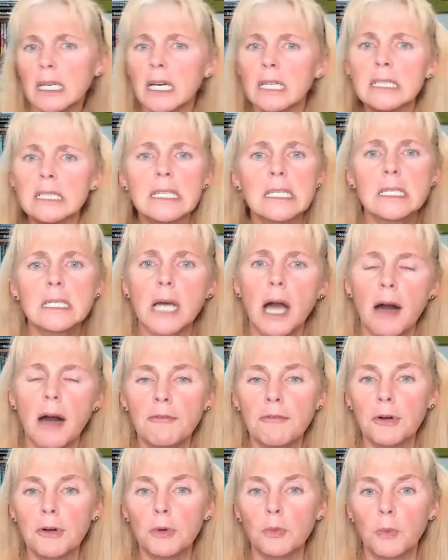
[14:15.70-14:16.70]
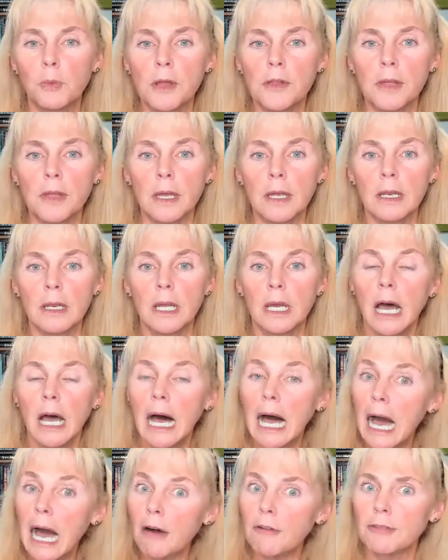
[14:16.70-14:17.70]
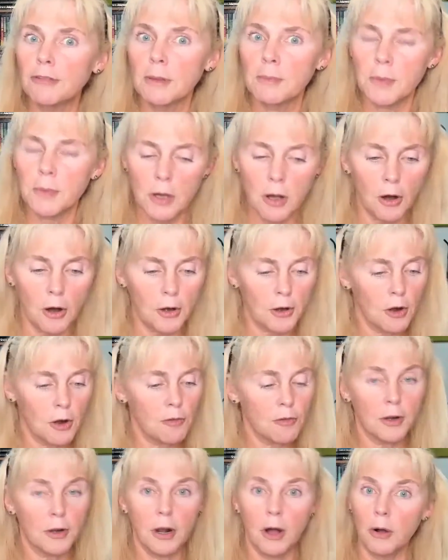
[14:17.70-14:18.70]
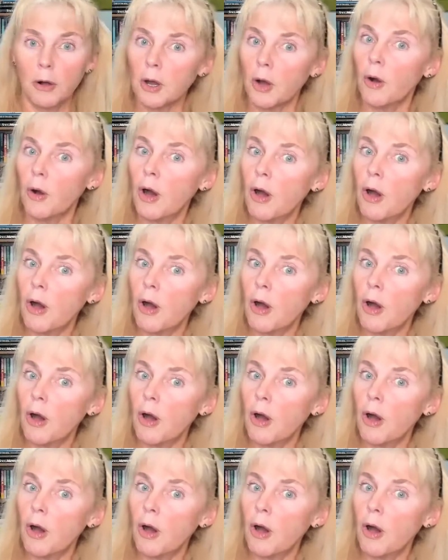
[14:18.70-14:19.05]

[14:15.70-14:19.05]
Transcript: discomfort with it, I'll flip the card over and I'll go,